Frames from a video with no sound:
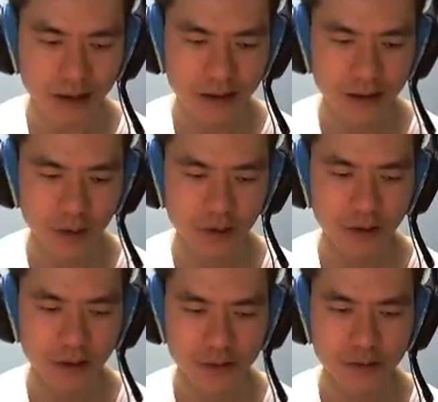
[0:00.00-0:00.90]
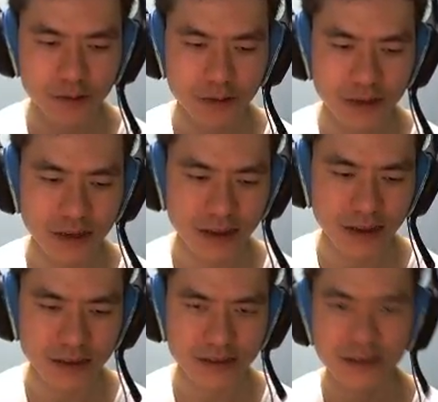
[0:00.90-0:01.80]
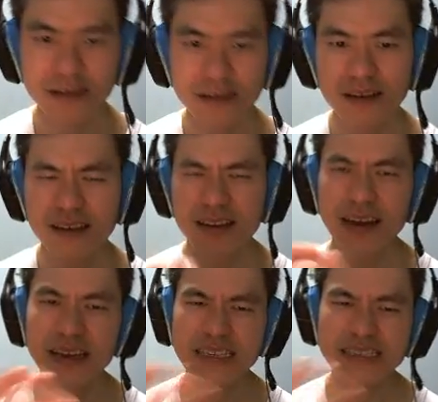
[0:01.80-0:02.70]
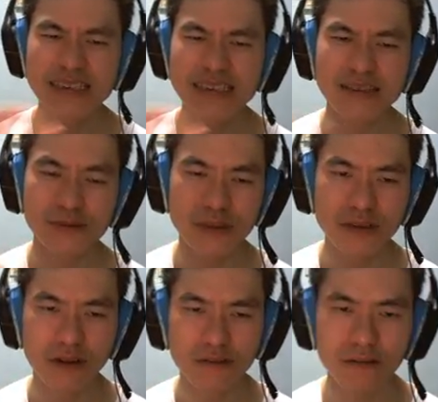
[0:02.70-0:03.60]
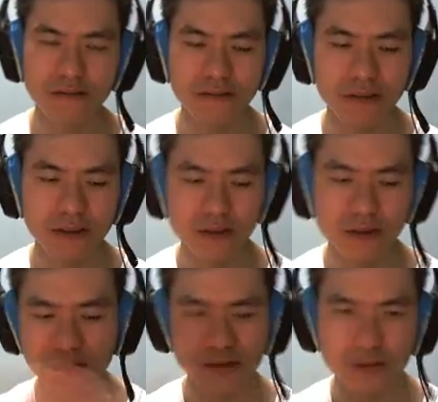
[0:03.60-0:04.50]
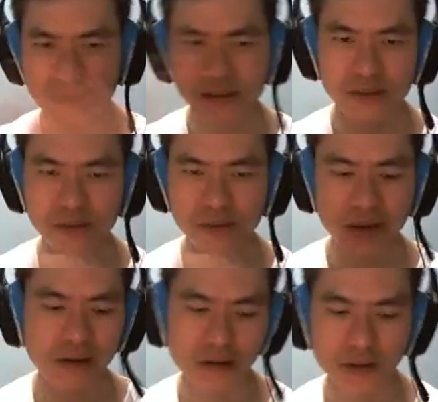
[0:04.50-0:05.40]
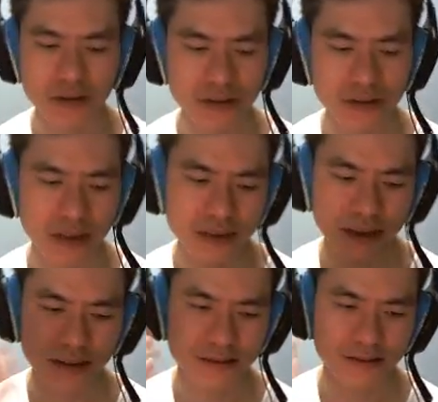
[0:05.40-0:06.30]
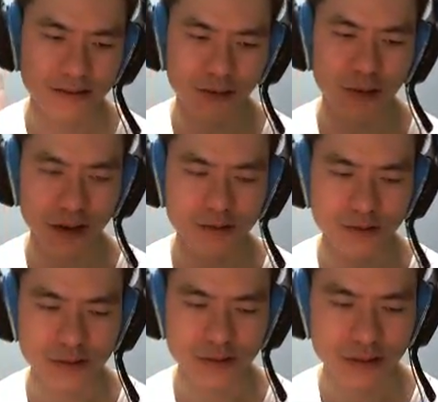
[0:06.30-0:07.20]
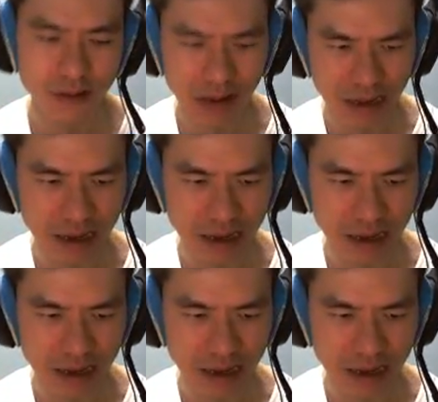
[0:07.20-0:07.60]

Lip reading: you will also notice that it's kind of easier to dissolve, to just spin around, because there's like no hard runes. I